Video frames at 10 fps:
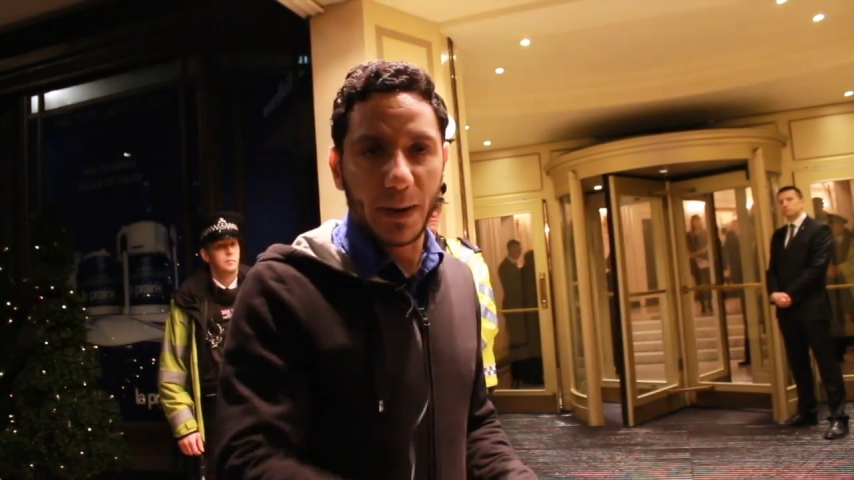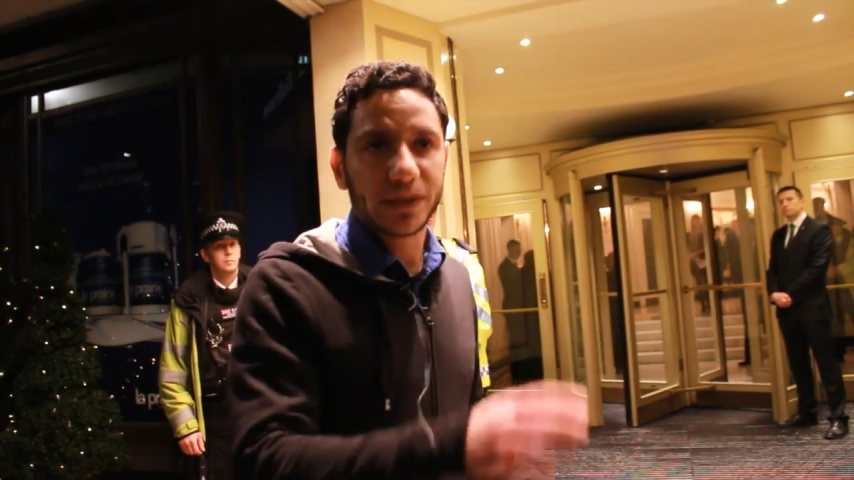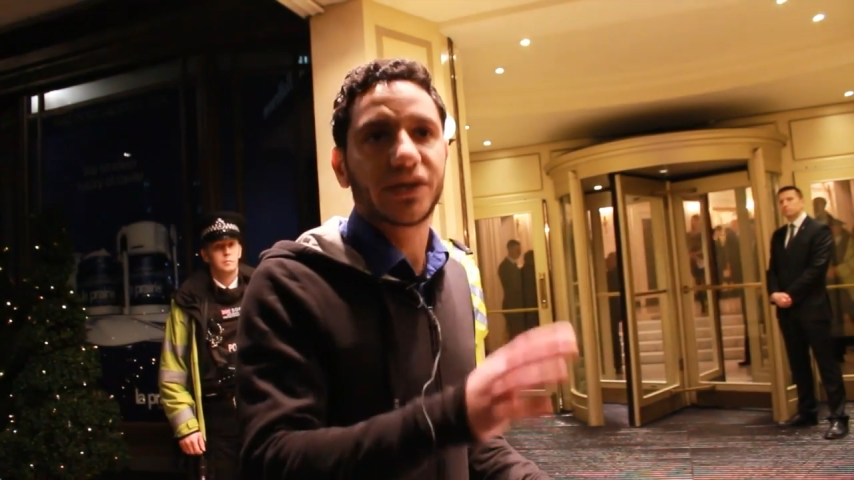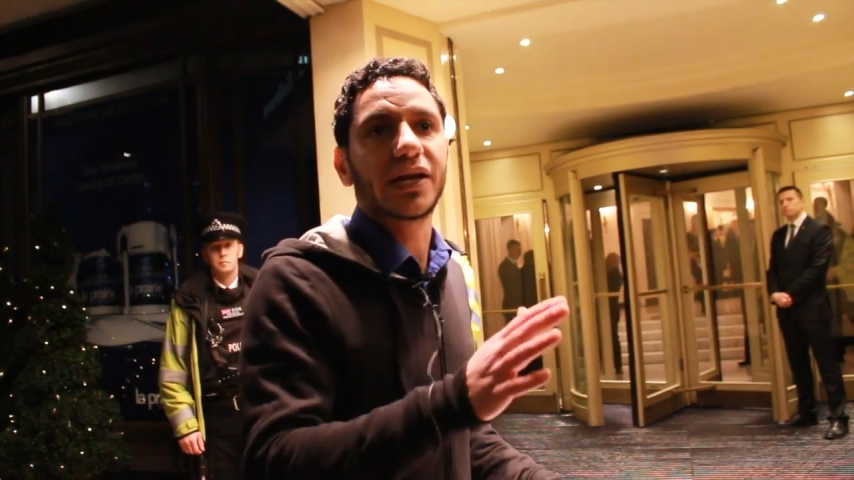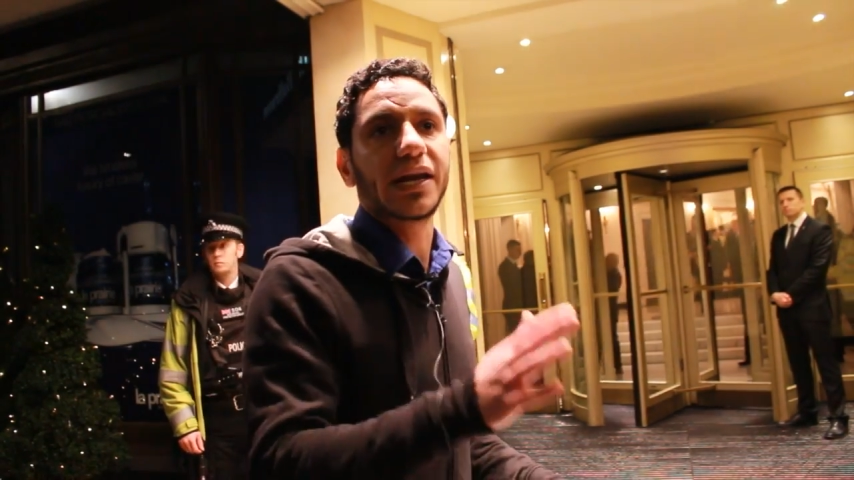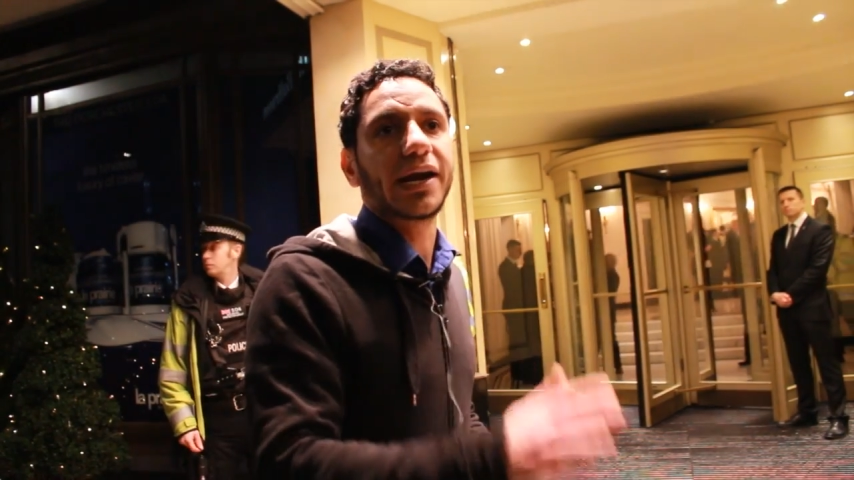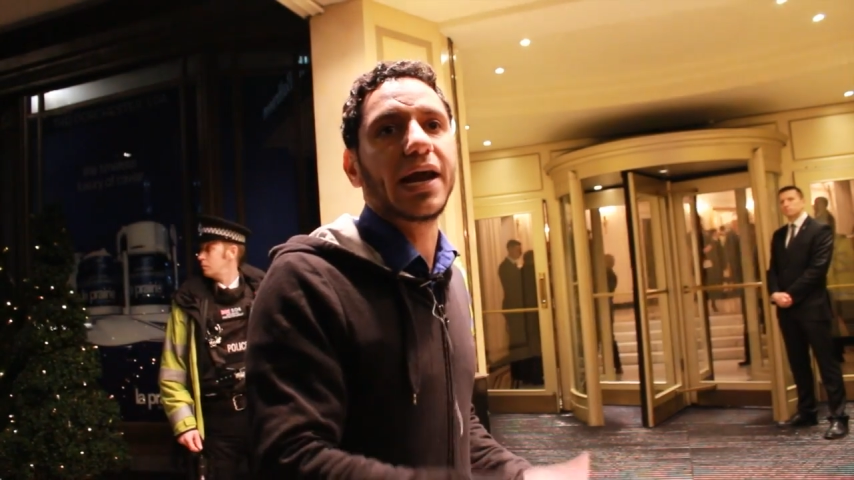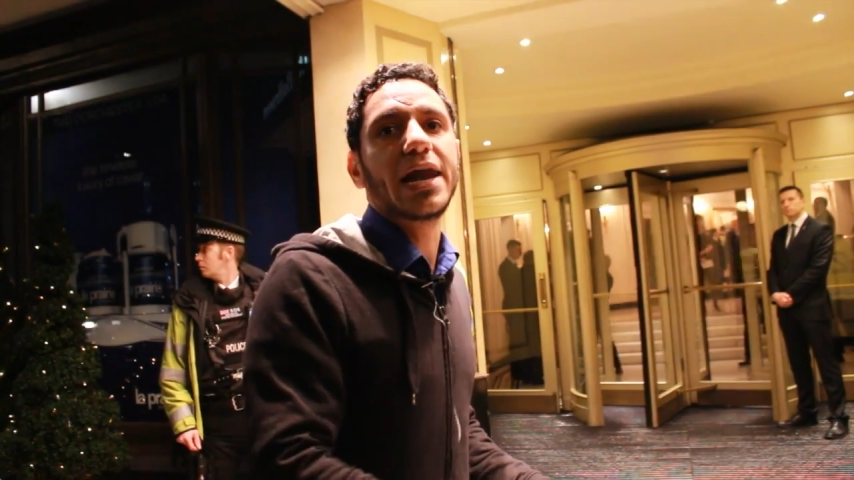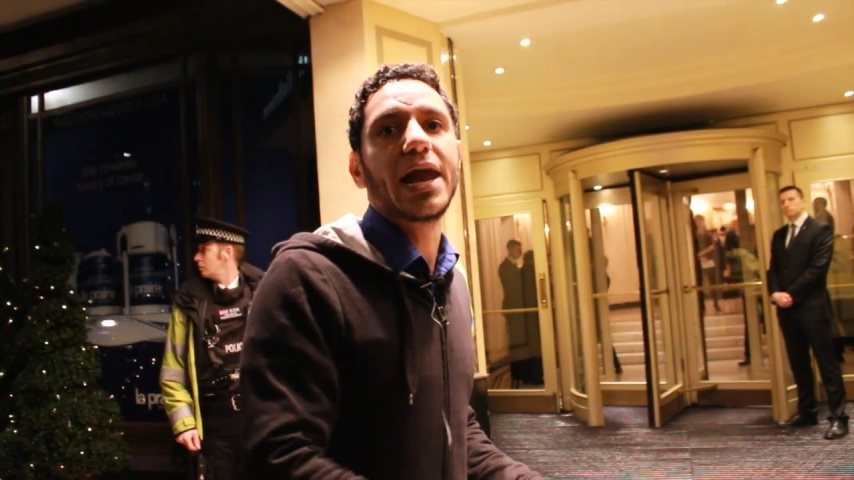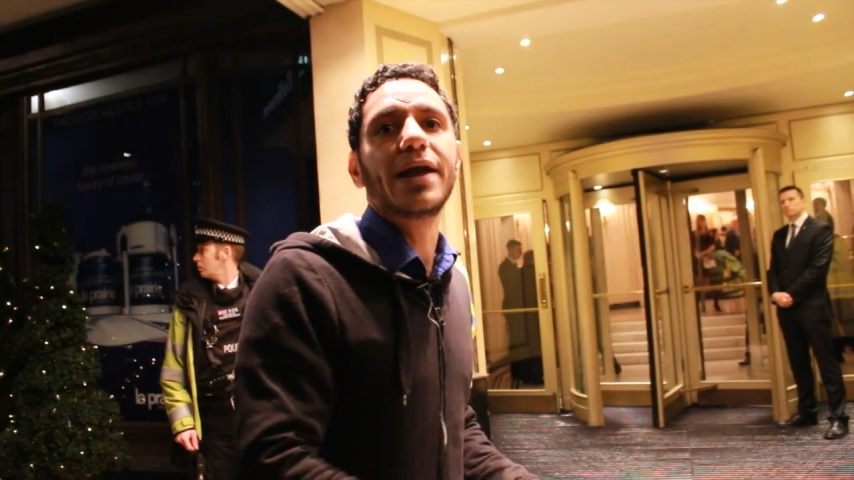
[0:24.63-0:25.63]
particularly
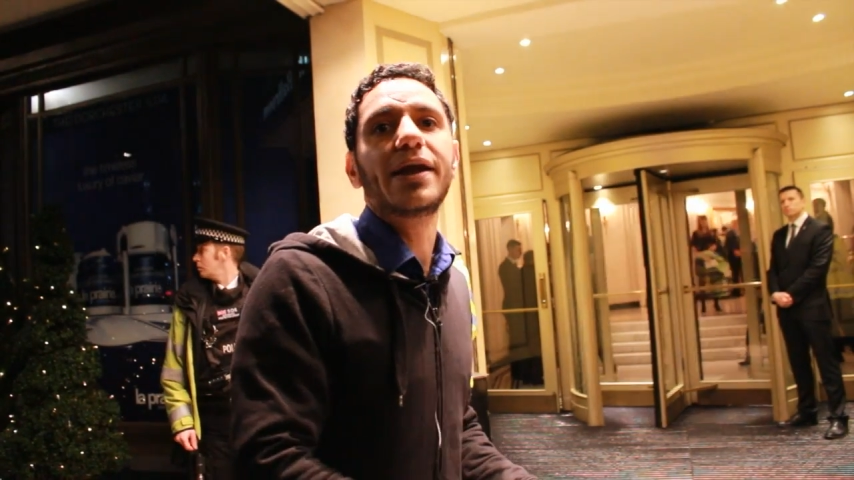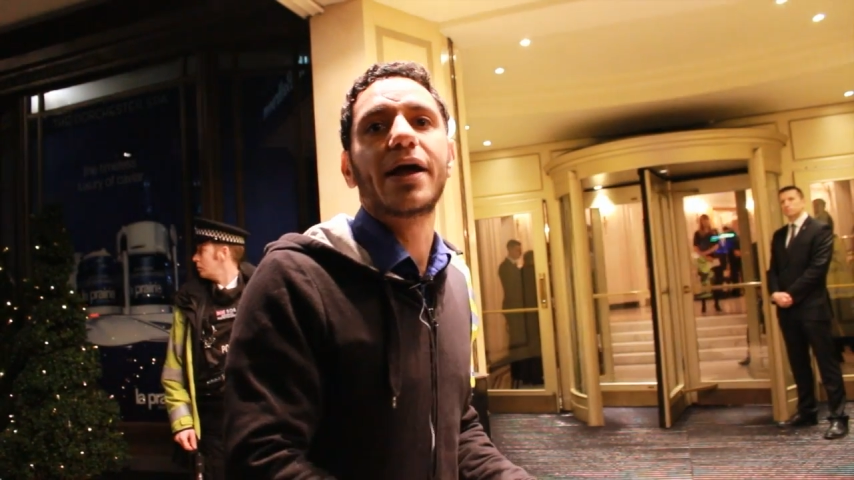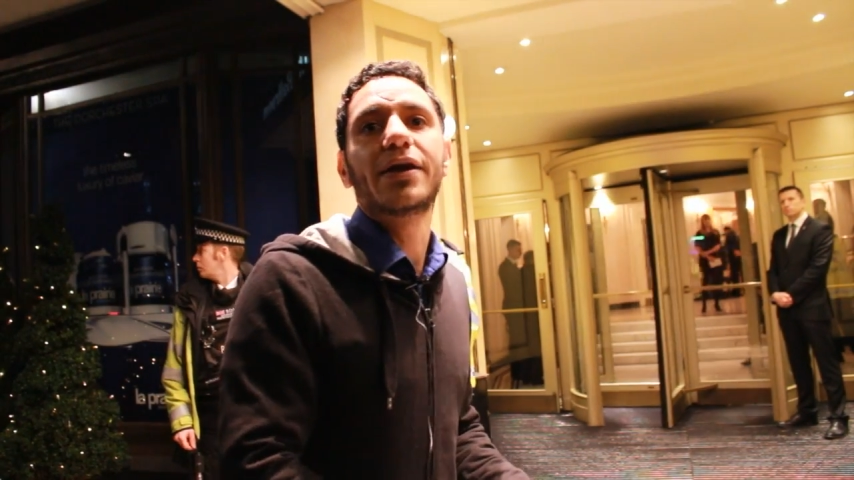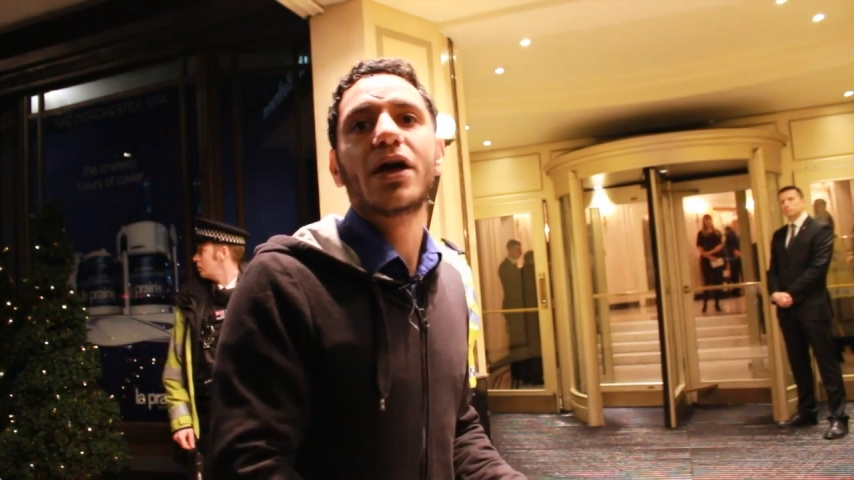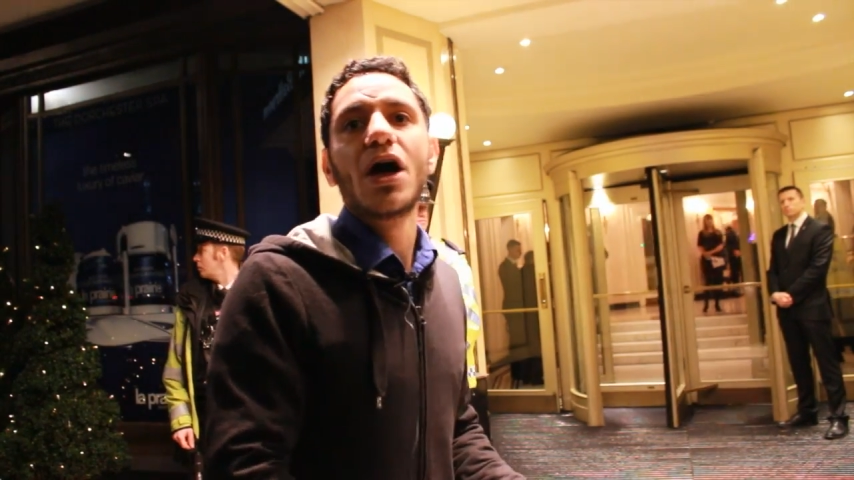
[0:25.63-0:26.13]
in London,